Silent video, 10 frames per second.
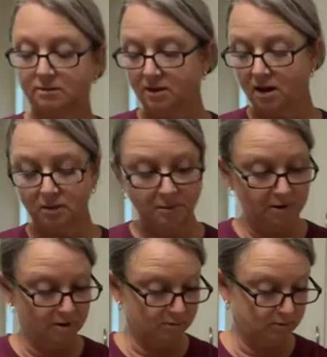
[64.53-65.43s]

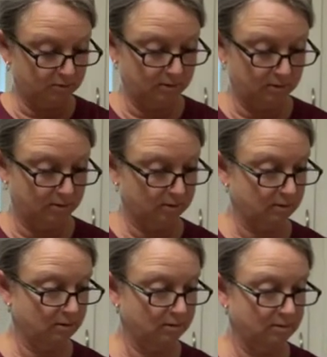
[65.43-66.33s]
jalapenos,
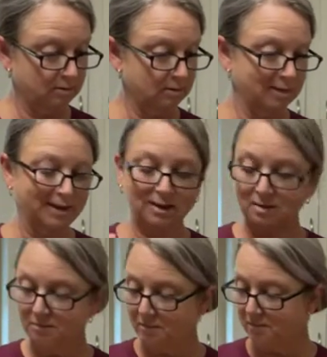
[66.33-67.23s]
they get
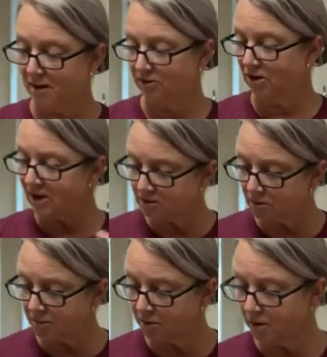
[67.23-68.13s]
in my chest when
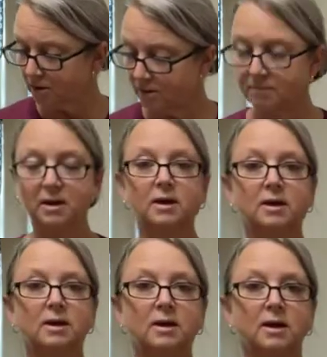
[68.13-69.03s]
I'm cooking them, they
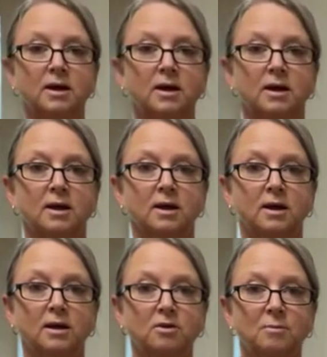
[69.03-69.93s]
get
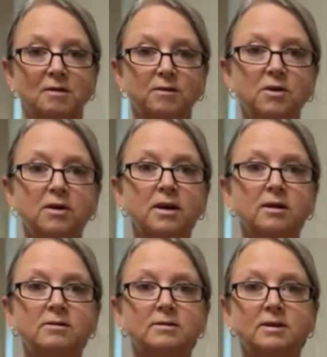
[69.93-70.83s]
under my
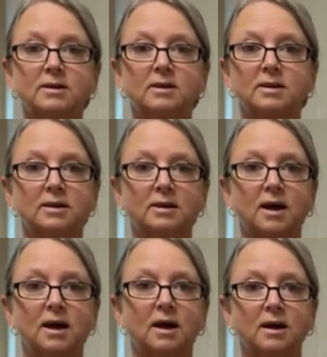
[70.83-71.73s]
fingernails, and
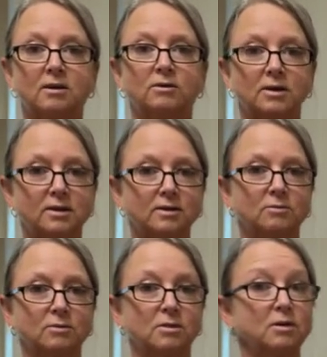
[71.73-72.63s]
I don't,
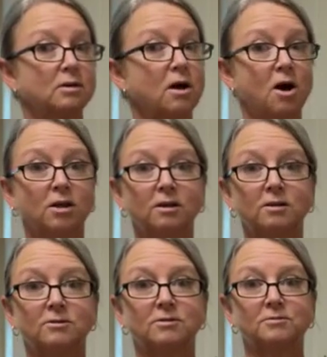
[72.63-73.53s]
all
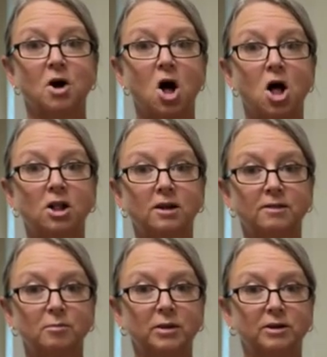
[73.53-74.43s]
inclusive, all in
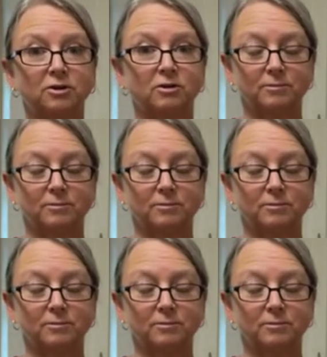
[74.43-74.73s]
the blender.